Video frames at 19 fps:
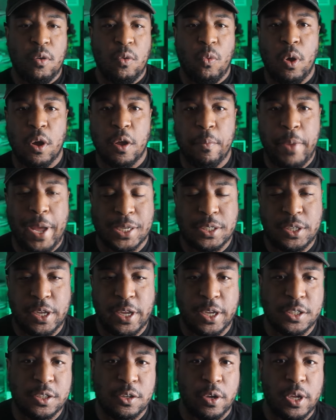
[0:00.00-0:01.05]
Welcome back to
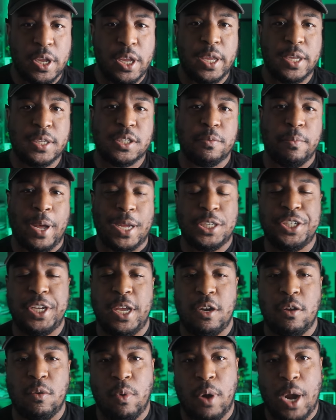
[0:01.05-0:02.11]
Kicks on Kicks, my
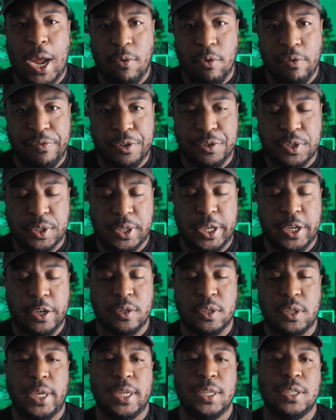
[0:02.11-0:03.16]
channel where I review
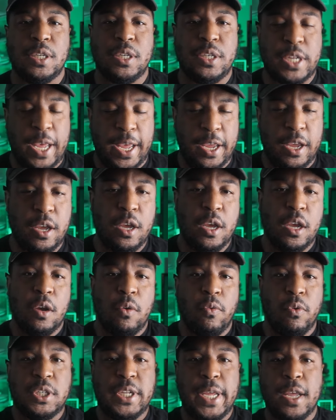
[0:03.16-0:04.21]
sneakers. And today
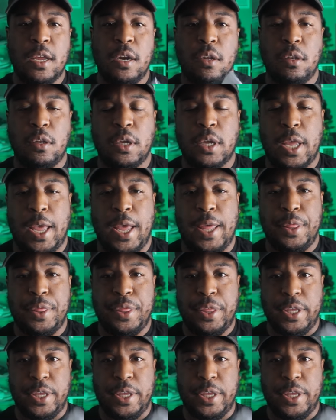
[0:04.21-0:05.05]
we're taking a look at